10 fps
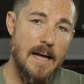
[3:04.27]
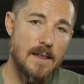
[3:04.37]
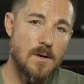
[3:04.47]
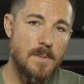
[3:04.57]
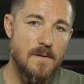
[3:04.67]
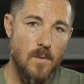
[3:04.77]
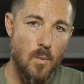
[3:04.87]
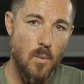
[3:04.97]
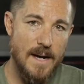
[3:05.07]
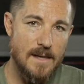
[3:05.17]
A little bit of a
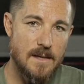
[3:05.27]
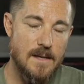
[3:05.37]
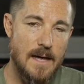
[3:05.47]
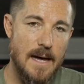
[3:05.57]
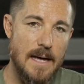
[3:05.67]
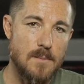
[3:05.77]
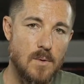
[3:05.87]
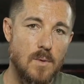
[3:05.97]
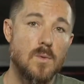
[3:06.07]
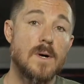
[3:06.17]
weighted
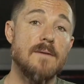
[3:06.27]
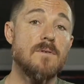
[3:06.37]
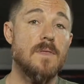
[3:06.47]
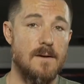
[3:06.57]
cable will give you